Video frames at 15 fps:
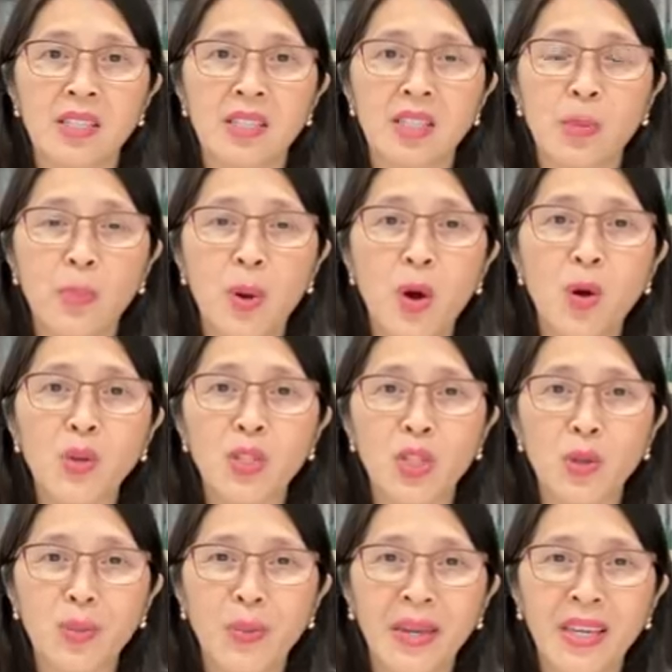Supposed
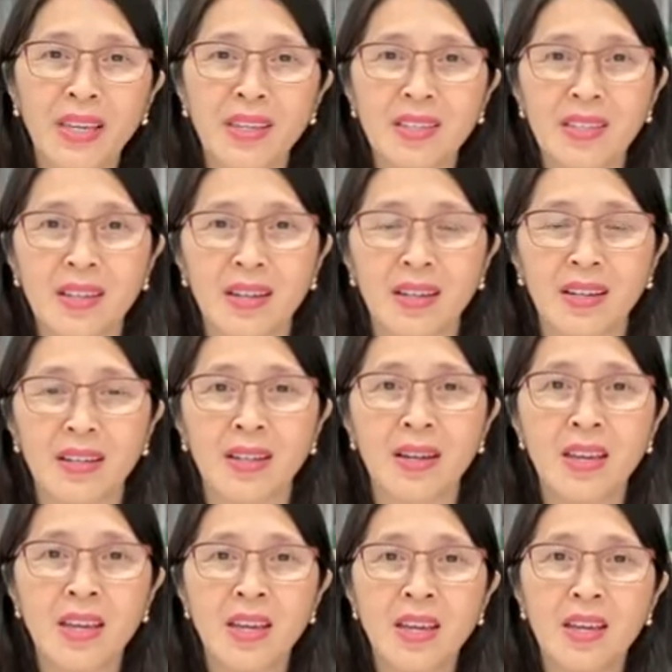to be
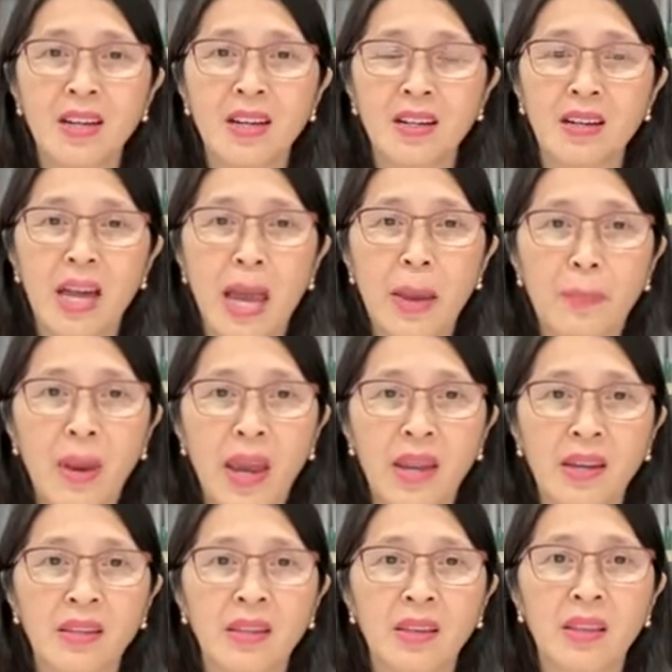happen